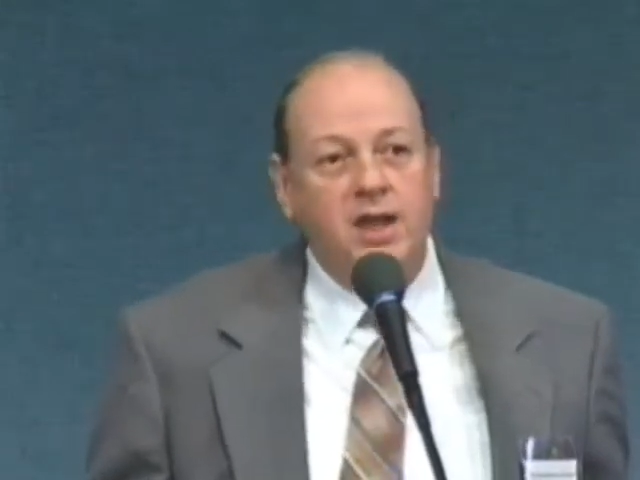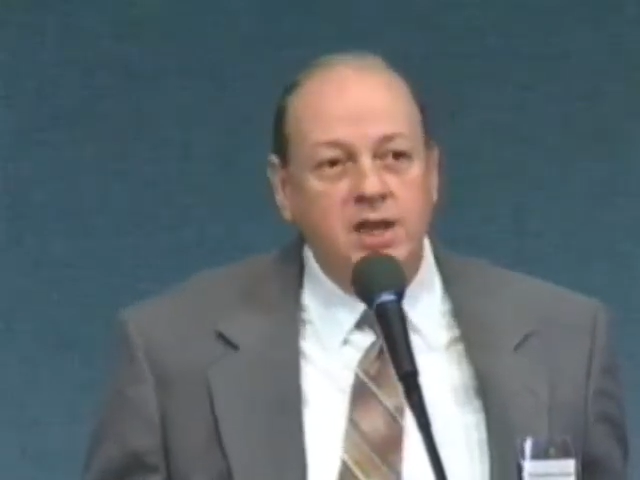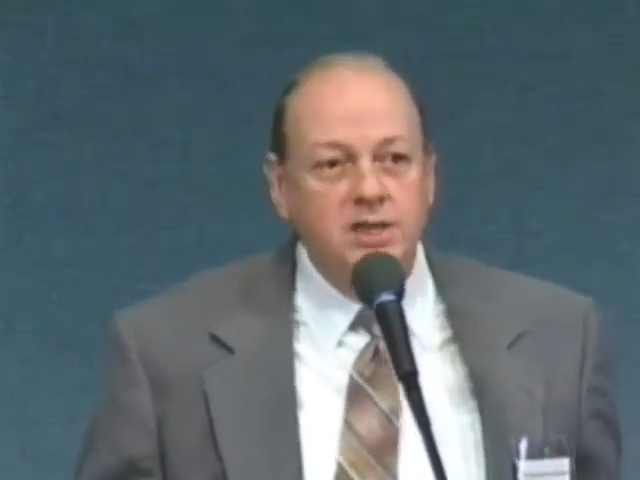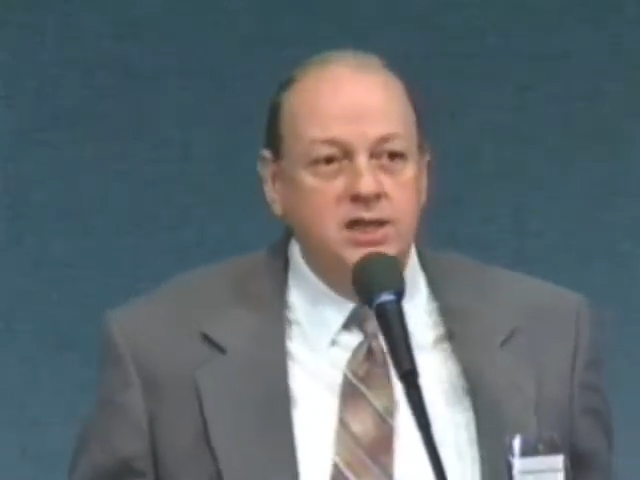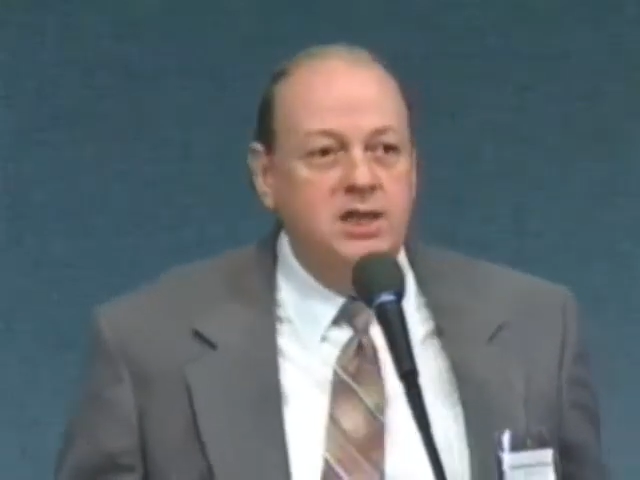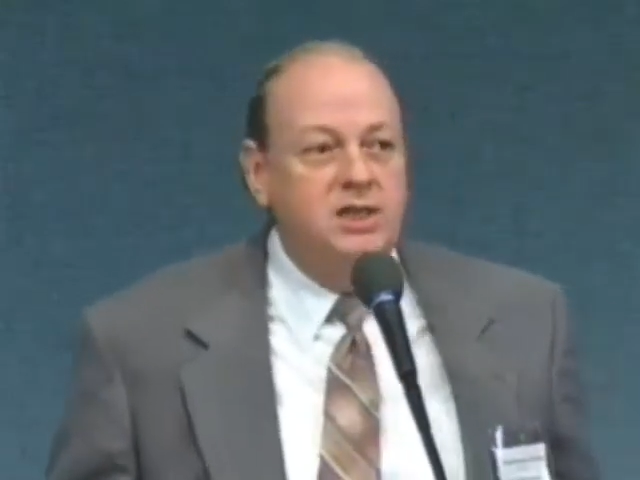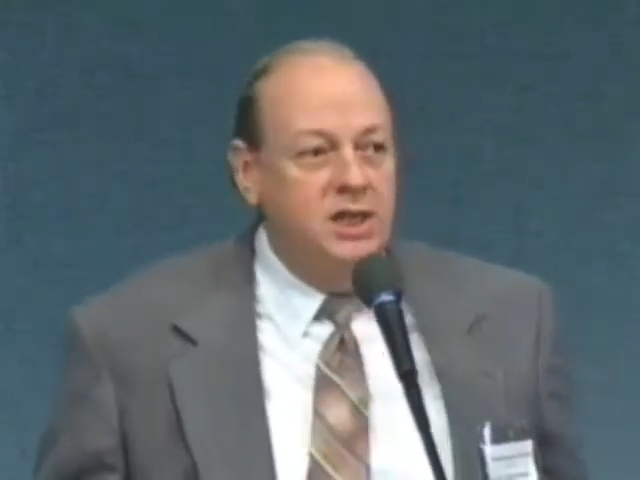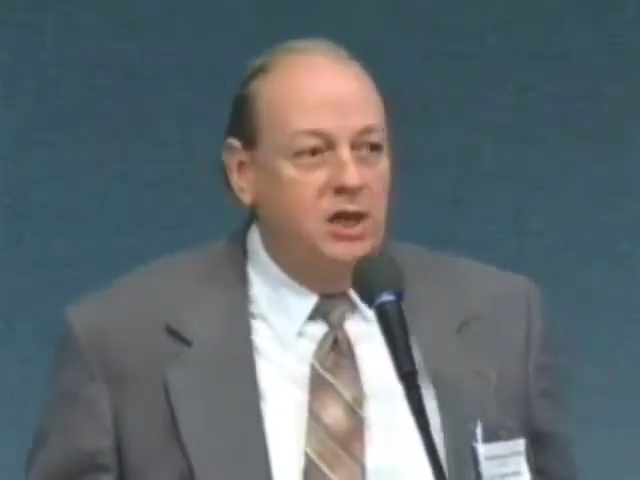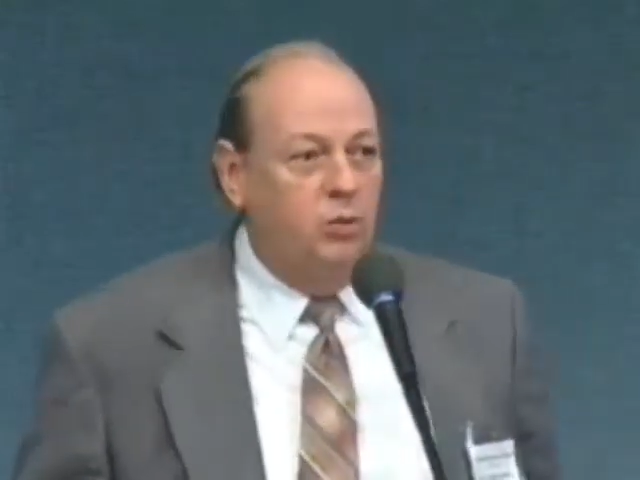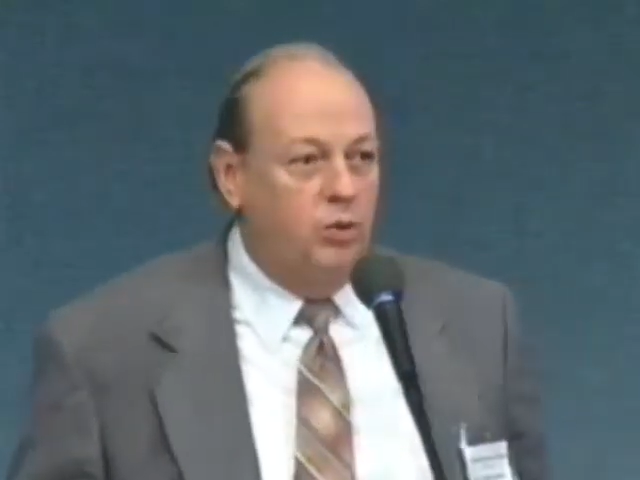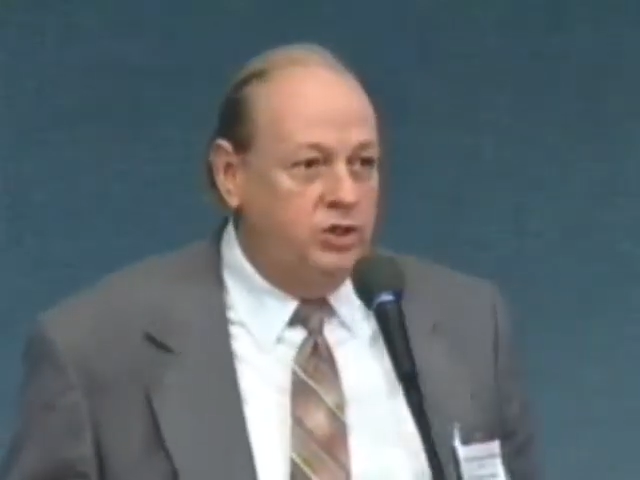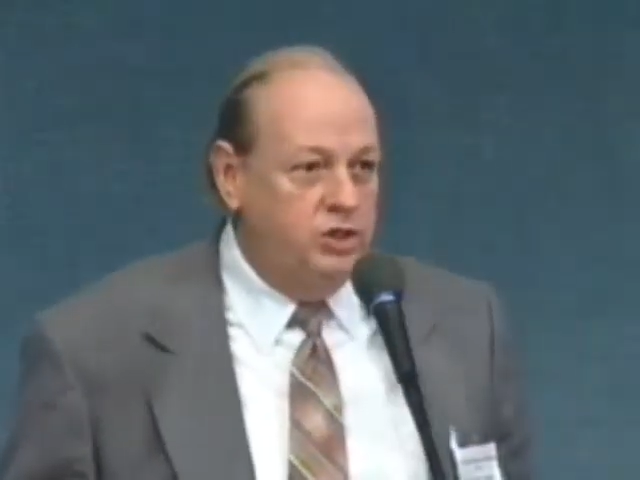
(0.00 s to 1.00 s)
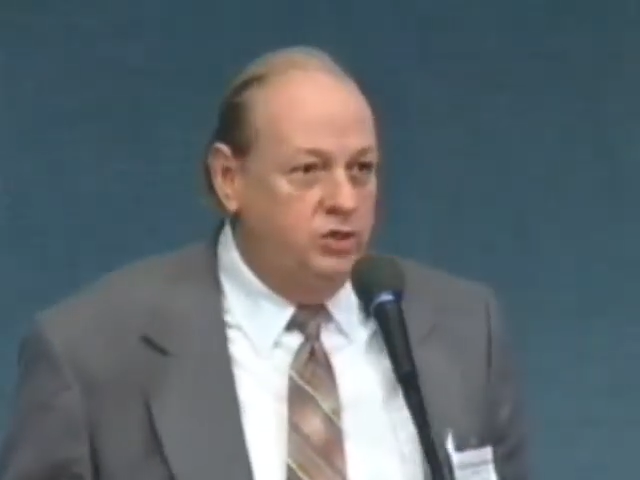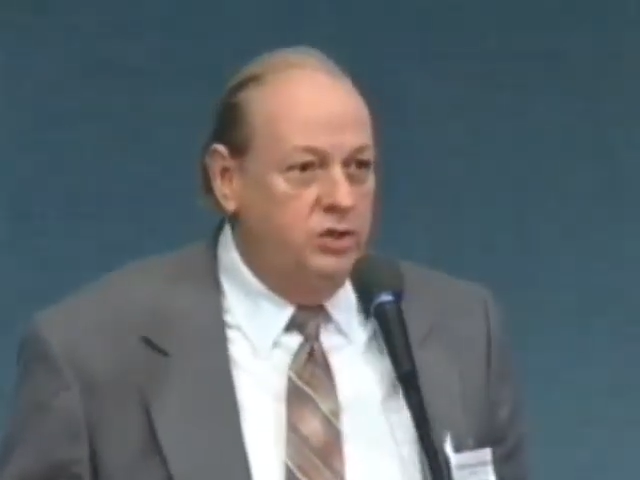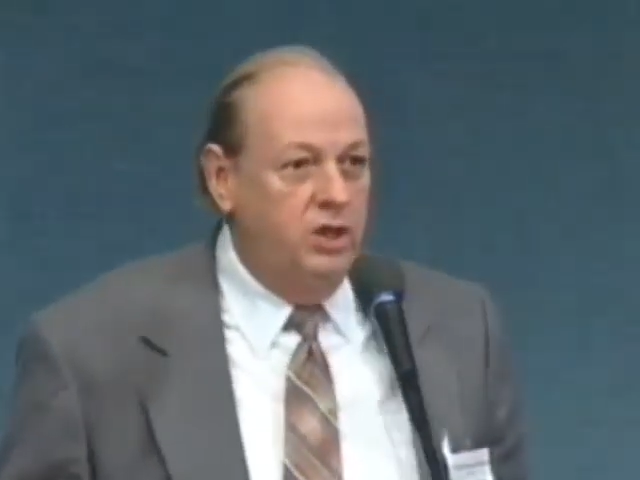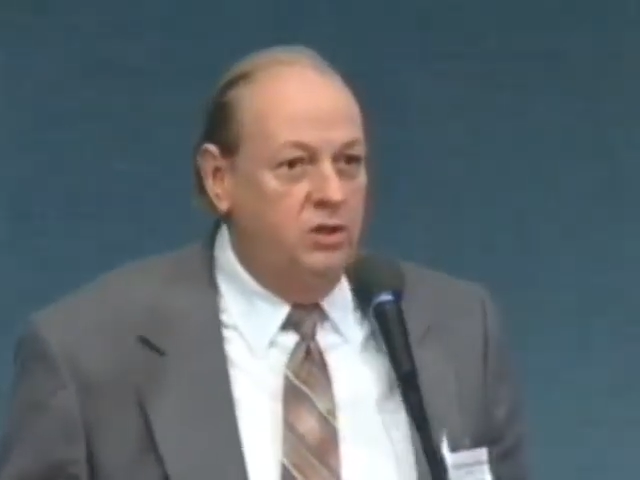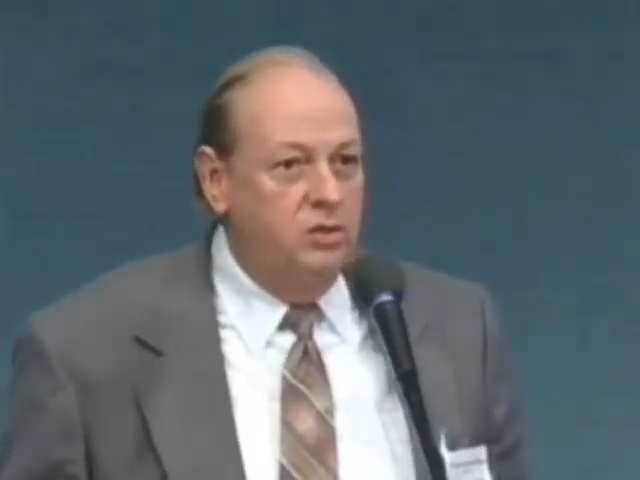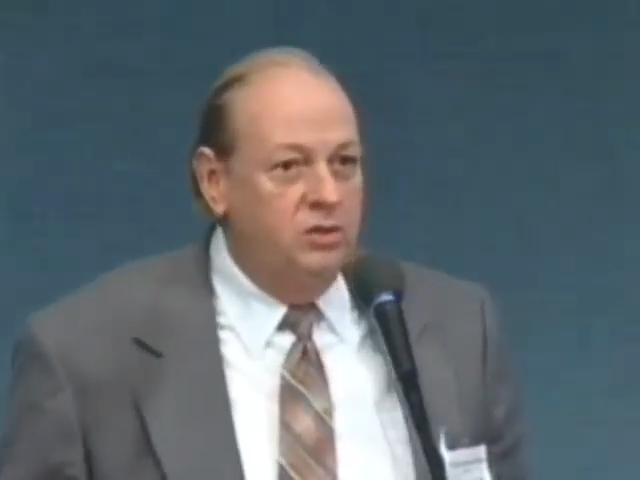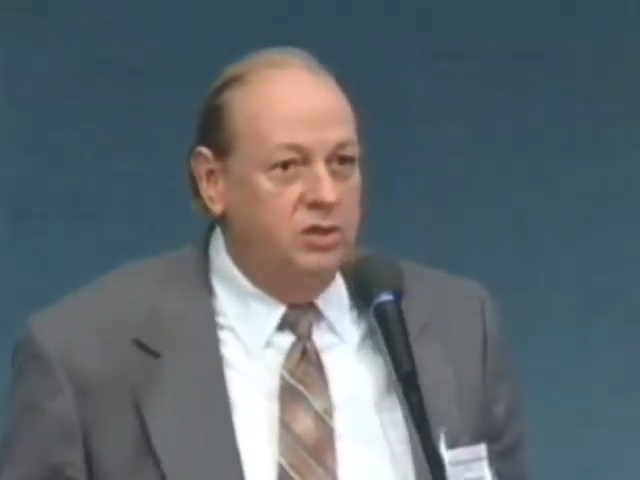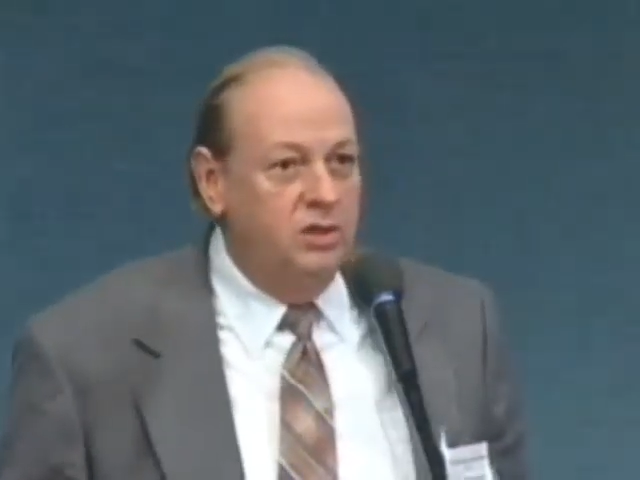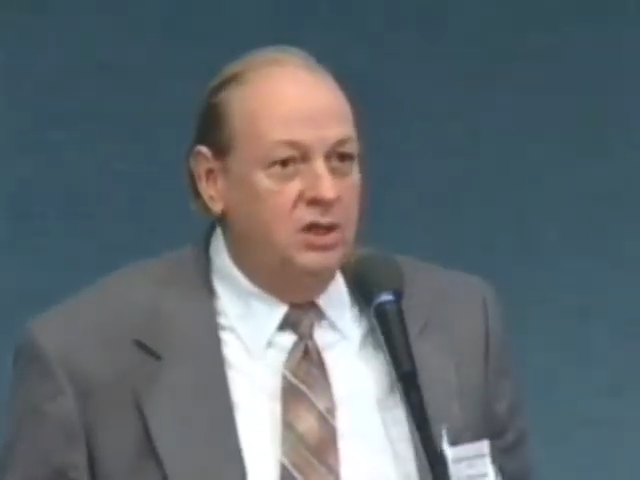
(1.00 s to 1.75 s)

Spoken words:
in detail what you know,